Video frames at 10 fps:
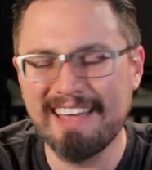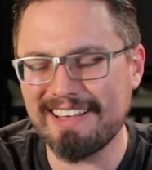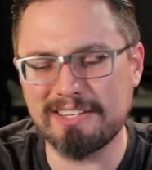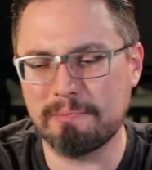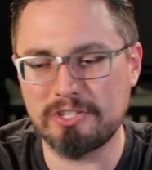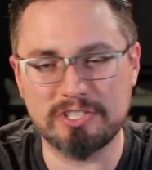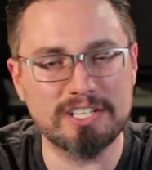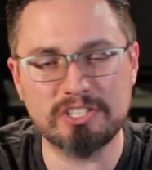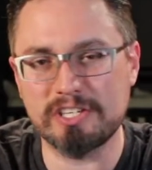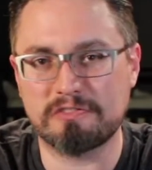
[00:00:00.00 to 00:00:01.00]
Not to mention,
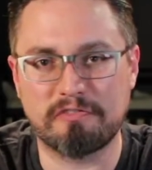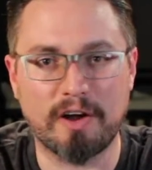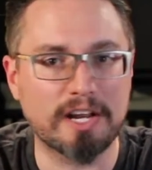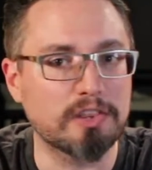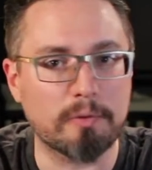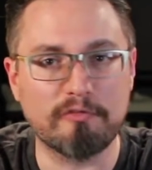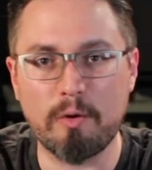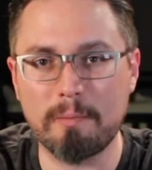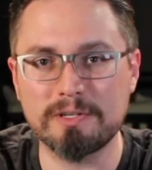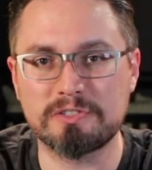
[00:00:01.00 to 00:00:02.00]
it's just funny. The
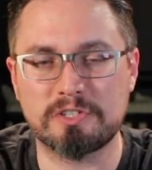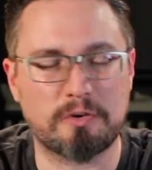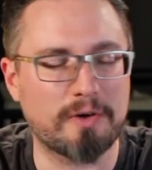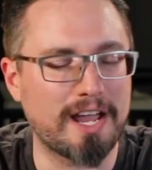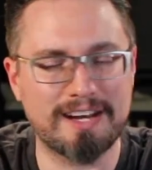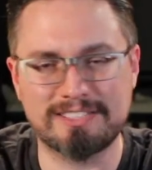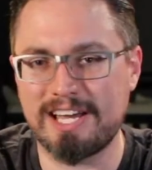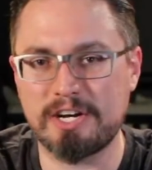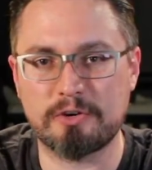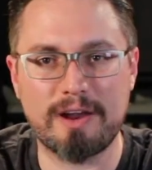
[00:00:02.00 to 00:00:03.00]
performances are great. It's
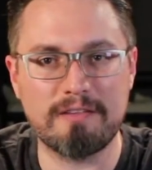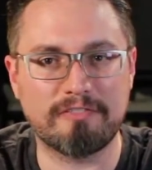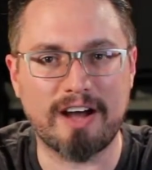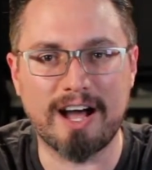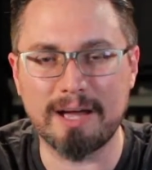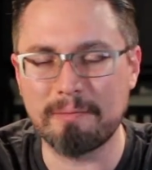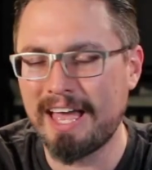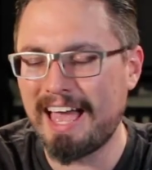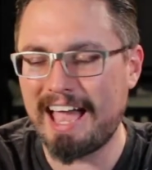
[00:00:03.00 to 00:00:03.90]
got a great vibe.